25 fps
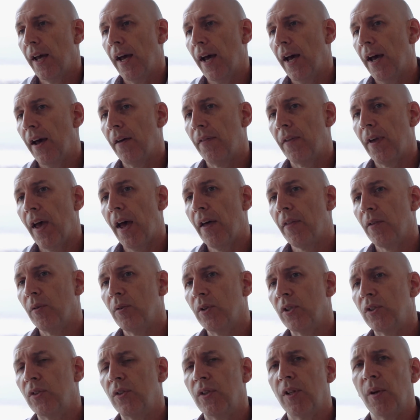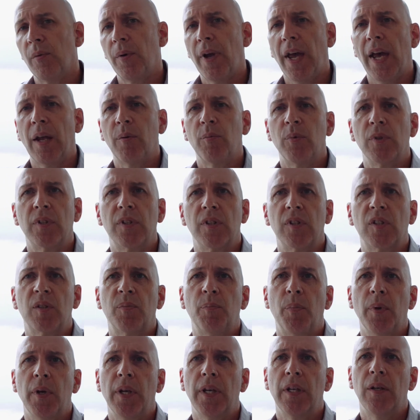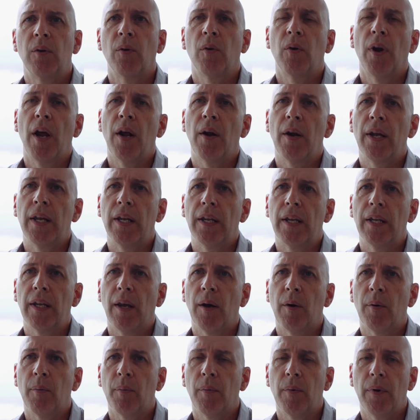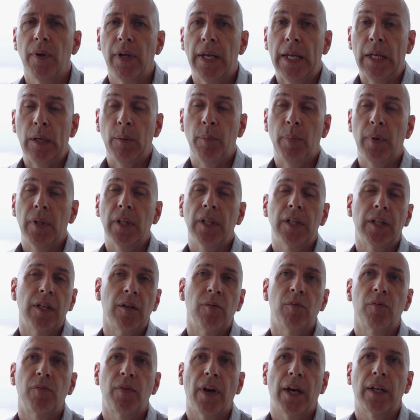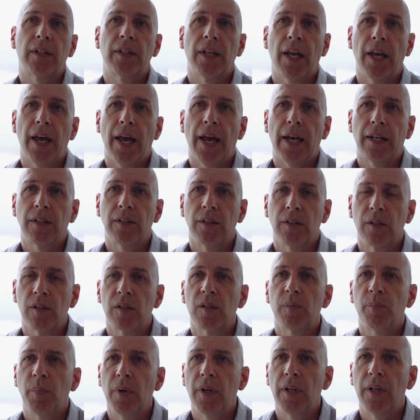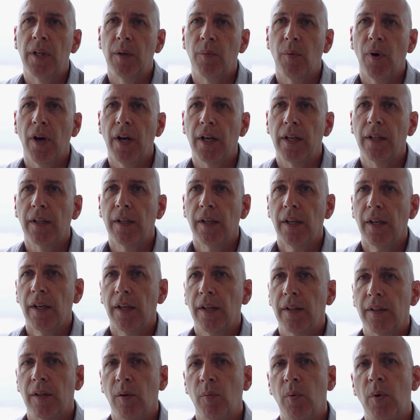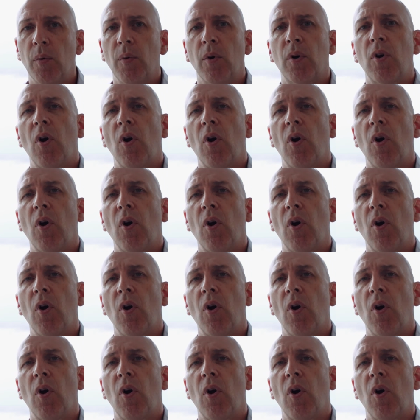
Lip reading: The other issue that we had was the speed, or our inability, in fact, to act in a speedy way. That we were